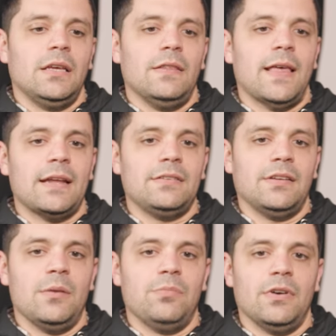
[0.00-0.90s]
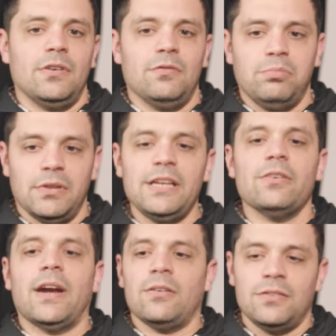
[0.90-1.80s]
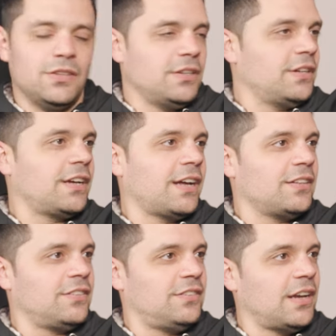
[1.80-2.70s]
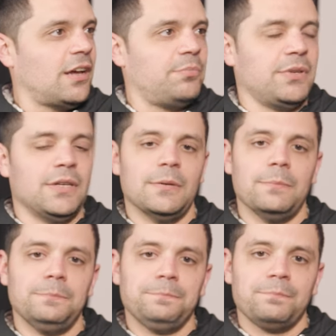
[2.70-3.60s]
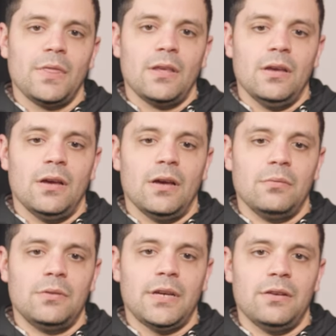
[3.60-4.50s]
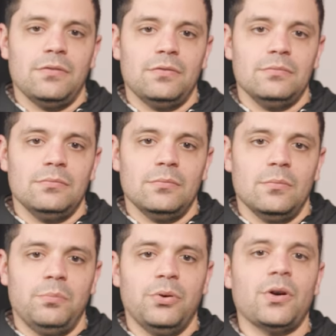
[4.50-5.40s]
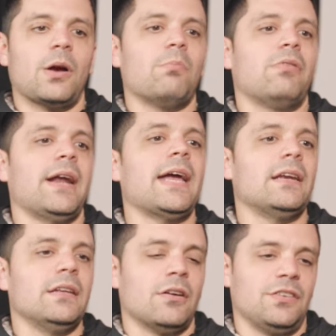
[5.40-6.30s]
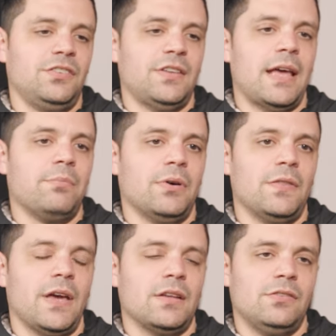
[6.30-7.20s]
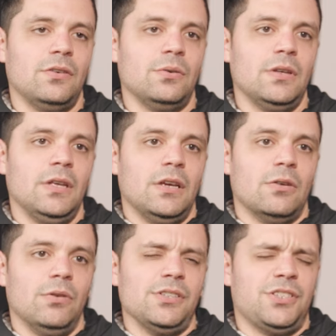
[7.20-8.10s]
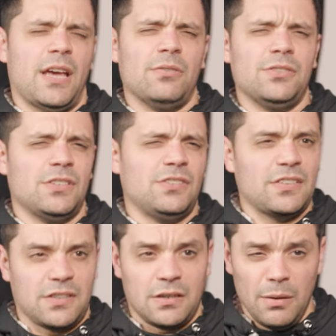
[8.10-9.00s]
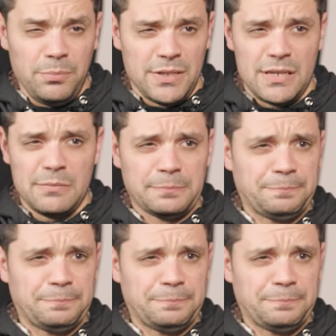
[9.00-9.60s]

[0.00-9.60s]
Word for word: that type of playground to kind of set up and uh, kind of put our brand and our stamp on that. So it really challenged us as a company